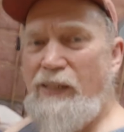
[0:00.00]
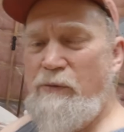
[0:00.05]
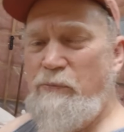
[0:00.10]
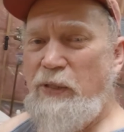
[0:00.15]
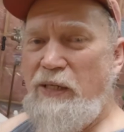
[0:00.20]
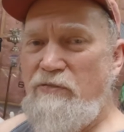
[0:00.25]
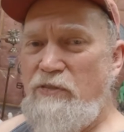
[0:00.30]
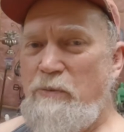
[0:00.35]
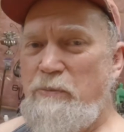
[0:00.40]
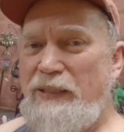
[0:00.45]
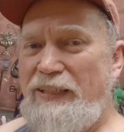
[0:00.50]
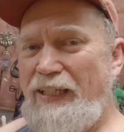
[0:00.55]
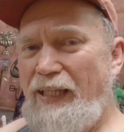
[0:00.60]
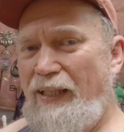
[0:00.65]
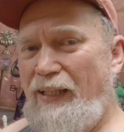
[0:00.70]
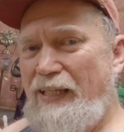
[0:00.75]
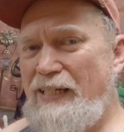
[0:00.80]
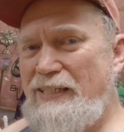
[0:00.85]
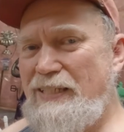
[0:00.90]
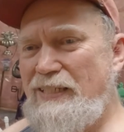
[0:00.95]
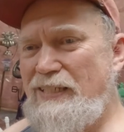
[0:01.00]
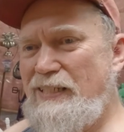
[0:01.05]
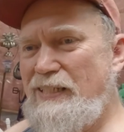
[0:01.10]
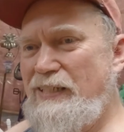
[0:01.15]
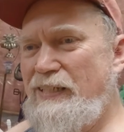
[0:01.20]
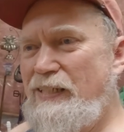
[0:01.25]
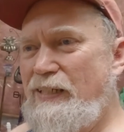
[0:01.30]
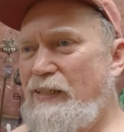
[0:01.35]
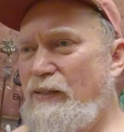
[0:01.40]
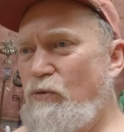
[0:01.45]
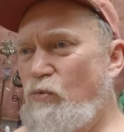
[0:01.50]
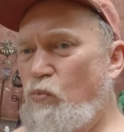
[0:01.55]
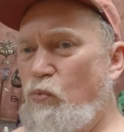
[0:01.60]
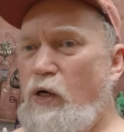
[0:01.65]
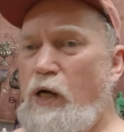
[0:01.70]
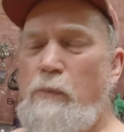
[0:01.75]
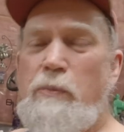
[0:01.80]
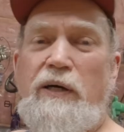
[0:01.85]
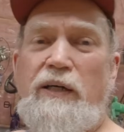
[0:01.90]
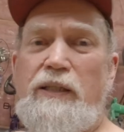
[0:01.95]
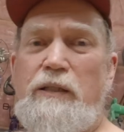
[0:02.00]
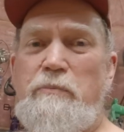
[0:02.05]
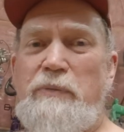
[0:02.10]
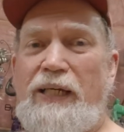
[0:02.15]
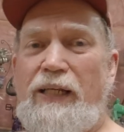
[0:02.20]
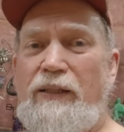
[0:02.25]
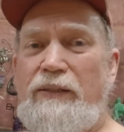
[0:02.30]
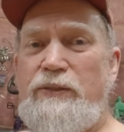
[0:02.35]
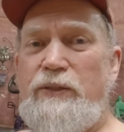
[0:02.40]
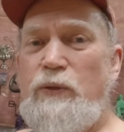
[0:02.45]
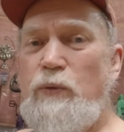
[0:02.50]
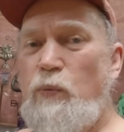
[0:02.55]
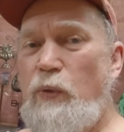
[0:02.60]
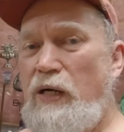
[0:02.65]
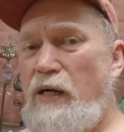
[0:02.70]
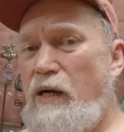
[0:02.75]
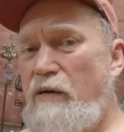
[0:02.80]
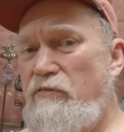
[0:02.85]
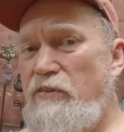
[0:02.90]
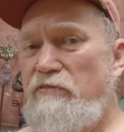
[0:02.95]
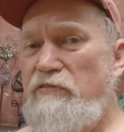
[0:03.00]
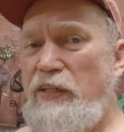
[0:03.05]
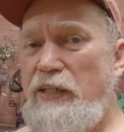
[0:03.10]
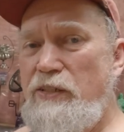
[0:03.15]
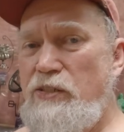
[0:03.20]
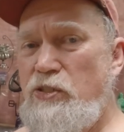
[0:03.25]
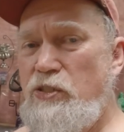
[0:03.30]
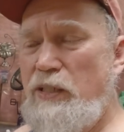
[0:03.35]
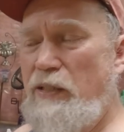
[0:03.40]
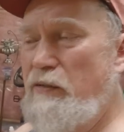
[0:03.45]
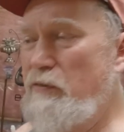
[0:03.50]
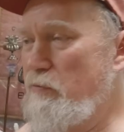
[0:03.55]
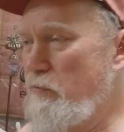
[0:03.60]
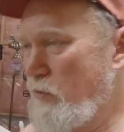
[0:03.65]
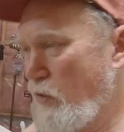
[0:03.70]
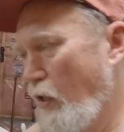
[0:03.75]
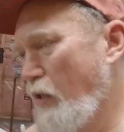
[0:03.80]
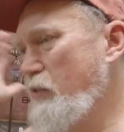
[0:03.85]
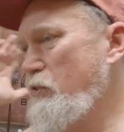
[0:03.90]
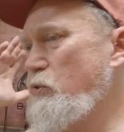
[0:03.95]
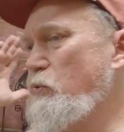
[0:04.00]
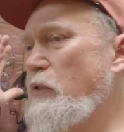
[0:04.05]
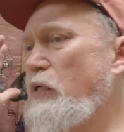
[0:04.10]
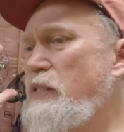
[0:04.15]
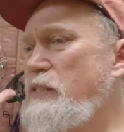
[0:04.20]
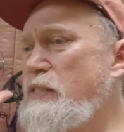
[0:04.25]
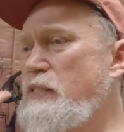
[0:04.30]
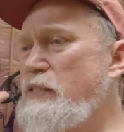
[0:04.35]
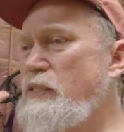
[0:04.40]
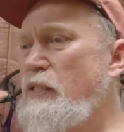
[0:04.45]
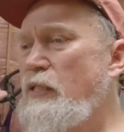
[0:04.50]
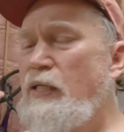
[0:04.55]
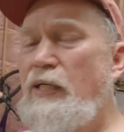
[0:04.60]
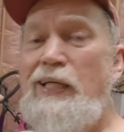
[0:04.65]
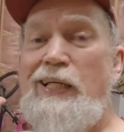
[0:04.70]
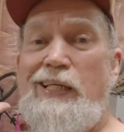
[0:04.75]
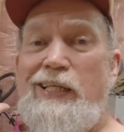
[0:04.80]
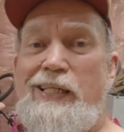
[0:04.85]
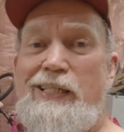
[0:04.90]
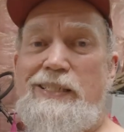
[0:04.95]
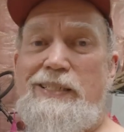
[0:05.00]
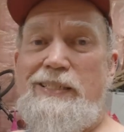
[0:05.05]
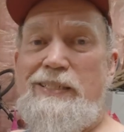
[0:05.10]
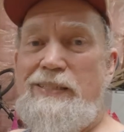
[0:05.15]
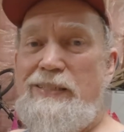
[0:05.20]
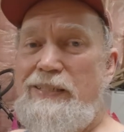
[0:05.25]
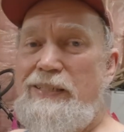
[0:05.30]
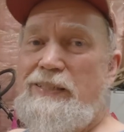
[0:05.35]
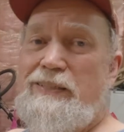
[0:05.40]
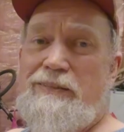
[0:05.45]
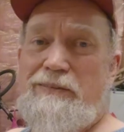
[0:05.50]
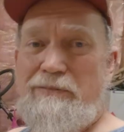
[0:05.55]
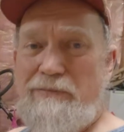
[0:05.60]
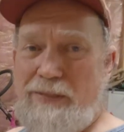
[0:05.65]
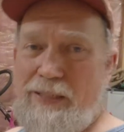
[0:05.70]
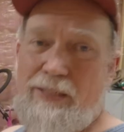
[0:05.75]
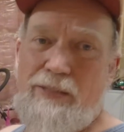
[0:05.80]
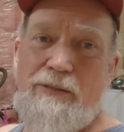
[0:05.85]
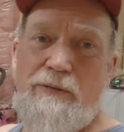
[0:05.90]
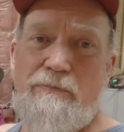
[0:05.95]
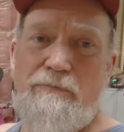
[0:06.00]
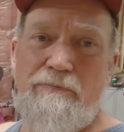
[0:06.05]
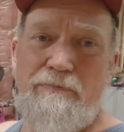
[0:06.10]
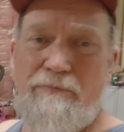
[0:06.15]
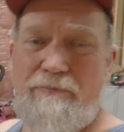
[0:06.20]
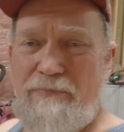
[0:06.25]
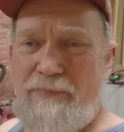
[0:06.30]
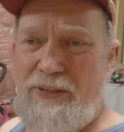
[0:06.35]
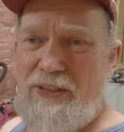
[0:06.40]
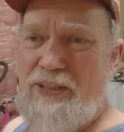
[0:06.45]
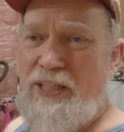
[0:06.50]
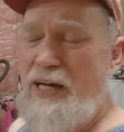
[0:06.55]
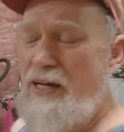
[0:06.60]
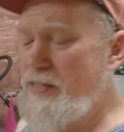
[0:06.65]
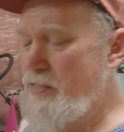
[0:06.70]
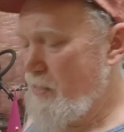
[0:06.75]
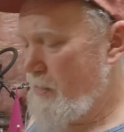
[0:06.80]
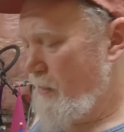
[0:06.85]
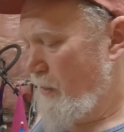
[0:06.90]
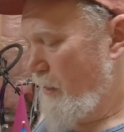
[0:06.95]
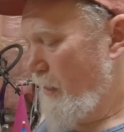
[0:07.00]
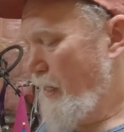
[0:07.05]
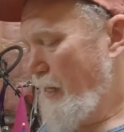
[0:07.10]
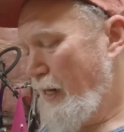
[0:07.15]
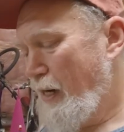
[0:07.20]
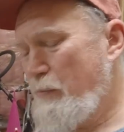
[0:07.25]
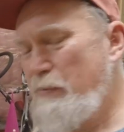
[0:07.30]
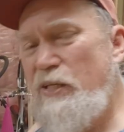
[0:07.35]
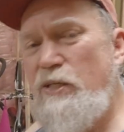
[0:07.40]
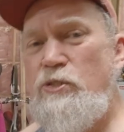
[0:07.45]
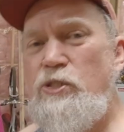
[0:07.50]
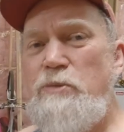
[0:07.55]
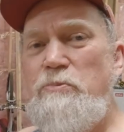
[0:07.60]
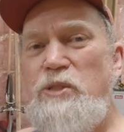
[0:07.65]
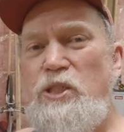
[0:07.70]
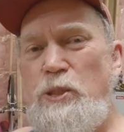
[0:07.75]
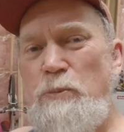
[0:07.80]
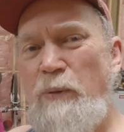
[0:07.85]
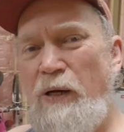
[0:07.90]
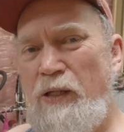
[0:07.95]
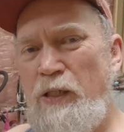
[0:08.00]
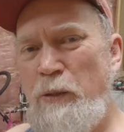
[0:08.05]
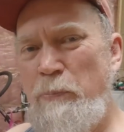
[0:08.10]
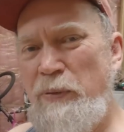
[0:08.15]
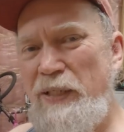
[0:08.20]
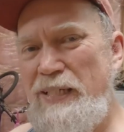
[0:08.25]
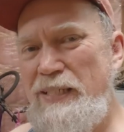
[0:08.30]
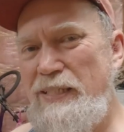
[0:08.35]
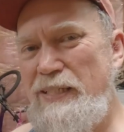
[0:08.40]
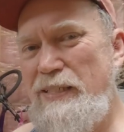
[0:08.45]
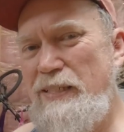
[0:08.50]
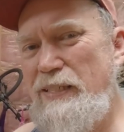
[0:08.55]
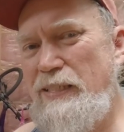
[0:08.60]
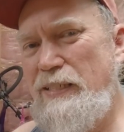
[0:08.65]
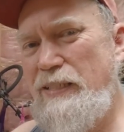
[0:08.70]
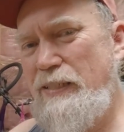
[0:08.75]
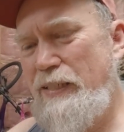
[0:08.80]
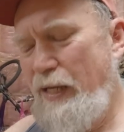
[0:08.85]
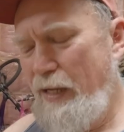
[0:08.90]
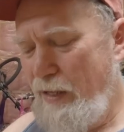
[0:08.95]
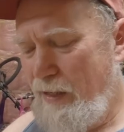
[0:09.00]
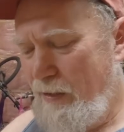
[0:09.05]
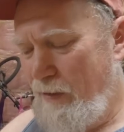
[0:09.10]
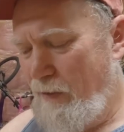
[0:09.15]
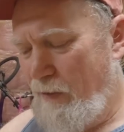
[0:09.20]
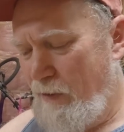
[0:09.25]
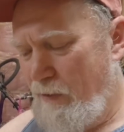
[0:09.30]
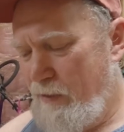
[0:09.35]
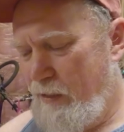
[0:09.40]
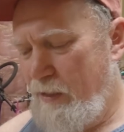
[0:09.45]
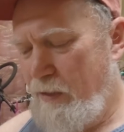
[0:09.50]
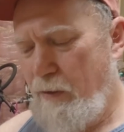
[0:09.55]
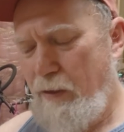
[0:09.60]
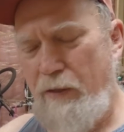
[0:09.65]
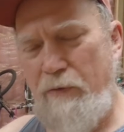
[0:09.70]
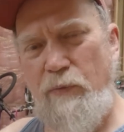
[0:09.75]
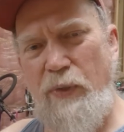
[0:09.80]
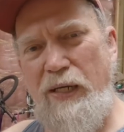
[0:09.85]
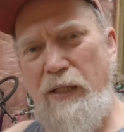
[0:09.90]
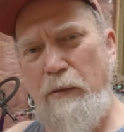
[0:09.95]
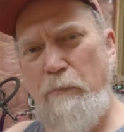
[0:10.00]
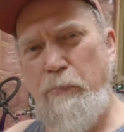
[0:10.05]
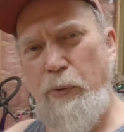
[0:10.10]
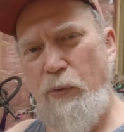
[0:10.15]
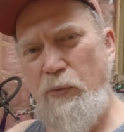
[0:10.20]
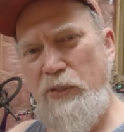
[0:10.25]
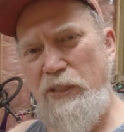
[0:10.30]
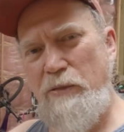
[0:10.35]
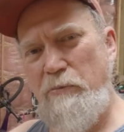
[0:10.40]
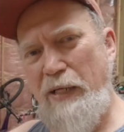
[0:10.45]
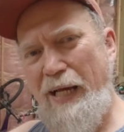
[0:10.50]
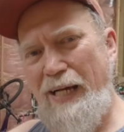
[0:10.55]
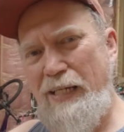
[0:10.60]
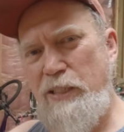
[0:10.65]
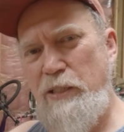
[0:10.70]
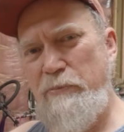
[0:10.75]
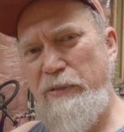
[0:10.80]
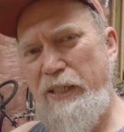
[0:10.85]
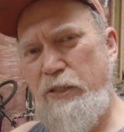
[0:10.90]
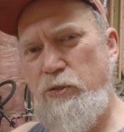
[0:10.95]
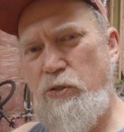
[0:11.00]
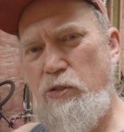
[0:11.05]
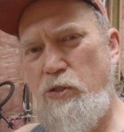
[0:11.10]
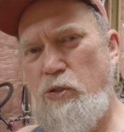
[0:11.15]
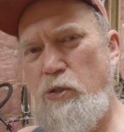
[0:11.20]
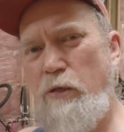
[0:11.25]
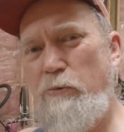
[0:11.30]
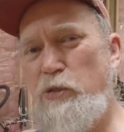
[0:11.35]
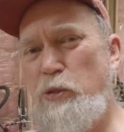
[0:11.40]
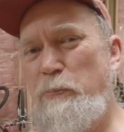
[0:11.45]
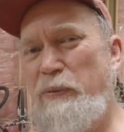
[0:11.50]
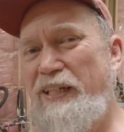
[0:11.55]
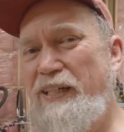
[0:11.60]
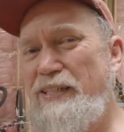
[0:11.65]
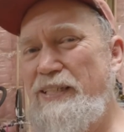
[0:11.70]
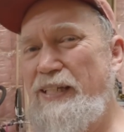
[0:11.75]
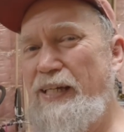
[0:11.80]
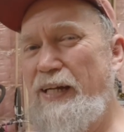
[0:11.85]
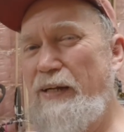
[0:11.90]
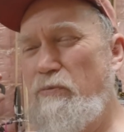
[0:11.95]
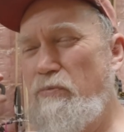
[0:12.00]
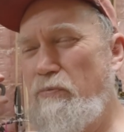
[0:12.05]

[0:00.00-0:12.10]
help give them a little less rub on the metal to wear off the finish and cause rust. And you know, just cause. I'm going to use some smaller pieces around the bolts. I'm going to add some extra strips because